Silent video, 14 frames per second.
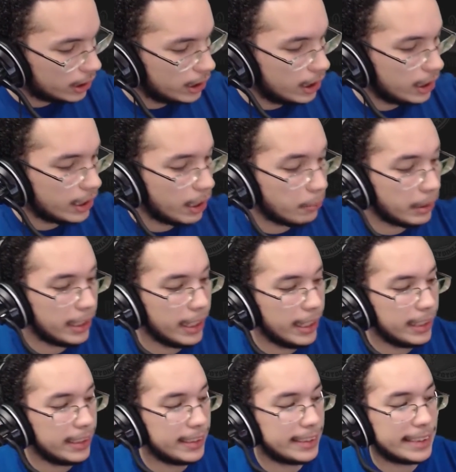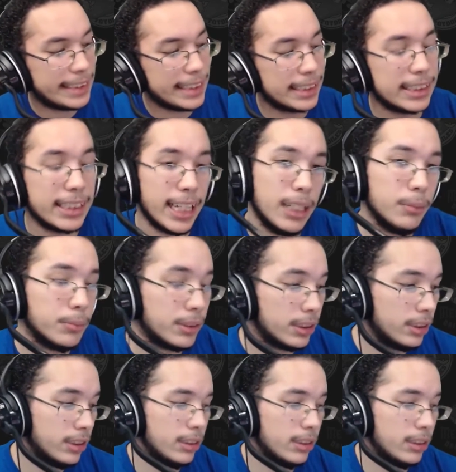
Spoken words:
It came in 6 times.